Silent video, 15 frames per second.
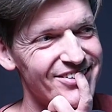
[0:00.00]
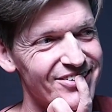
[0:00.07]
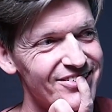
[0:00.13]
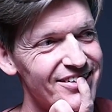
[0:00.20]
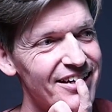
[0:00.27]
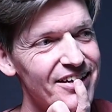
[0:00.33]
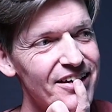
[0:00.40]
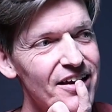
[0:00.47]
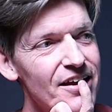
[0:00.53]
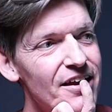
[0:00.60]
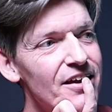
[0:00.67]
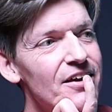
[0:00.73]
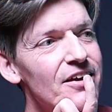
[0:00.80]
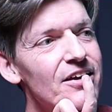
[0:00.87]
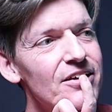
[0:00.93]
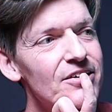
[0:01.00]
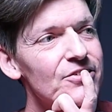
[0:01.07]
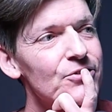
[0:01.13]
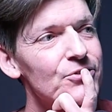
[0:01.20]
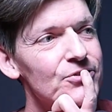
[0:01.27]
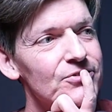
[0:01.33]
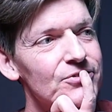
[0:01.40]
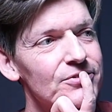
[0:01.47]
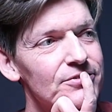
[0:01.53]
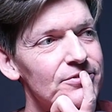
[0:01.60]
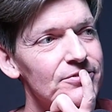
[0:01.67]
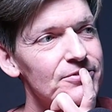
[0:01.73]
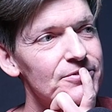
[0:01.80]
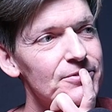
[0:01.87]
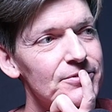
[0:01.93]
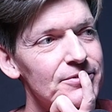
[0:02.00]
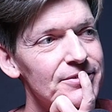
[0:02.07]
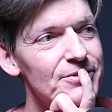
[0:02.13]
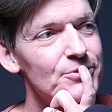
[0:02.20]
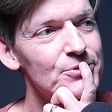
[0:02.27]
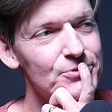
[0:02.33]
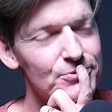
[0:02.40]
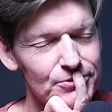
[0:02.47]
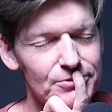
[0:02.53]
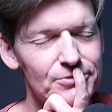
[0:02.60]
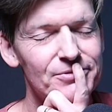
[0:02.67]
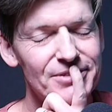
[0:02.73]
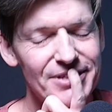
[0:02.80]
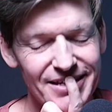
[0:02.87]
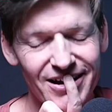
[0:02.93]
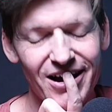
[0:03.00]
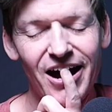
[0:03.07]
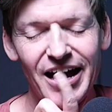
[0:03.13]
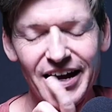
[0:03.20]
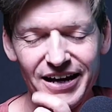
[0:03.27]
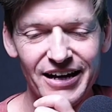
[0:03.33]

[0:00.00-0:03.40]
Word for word: you know. Those accessibility. It was, was high